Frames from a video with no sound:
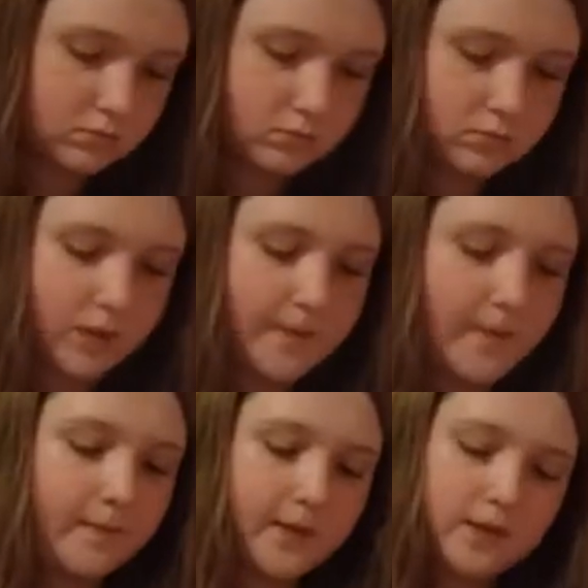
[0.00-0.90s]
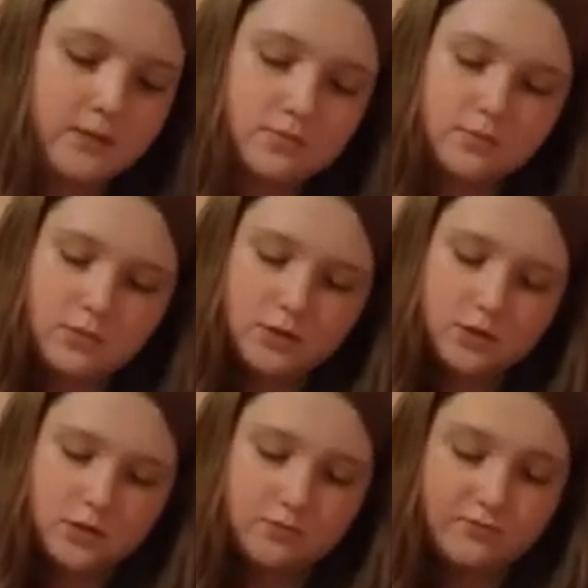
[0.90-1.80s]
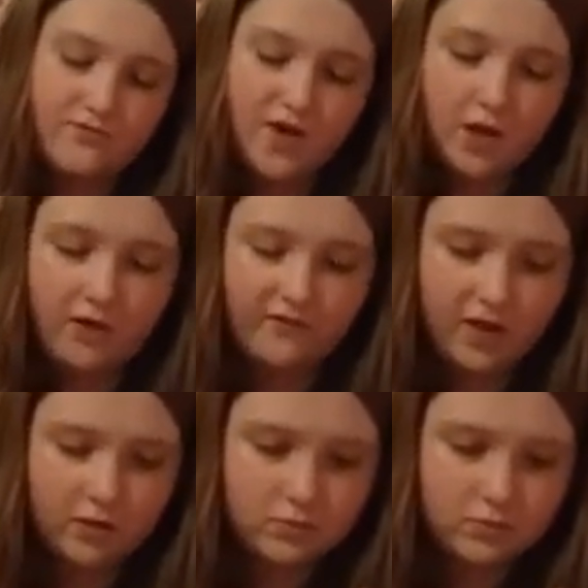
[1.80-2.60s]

my pumpkin student fell off again.